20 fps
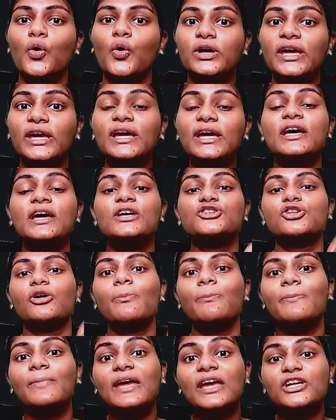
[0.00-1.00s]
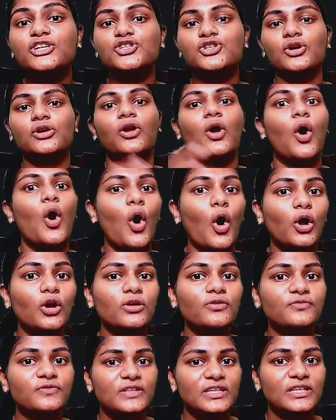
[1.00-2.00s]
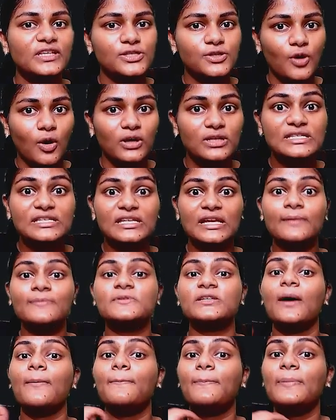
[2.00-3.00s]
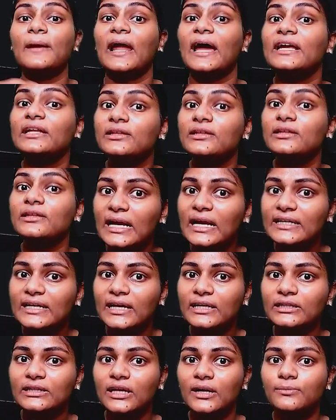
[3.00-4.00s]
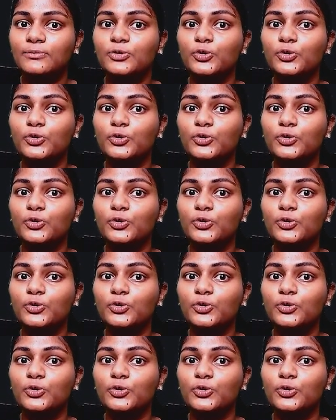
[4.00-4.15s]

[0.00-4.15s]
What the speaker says: so make sure all of these concepts, applying the right hand thumb rule,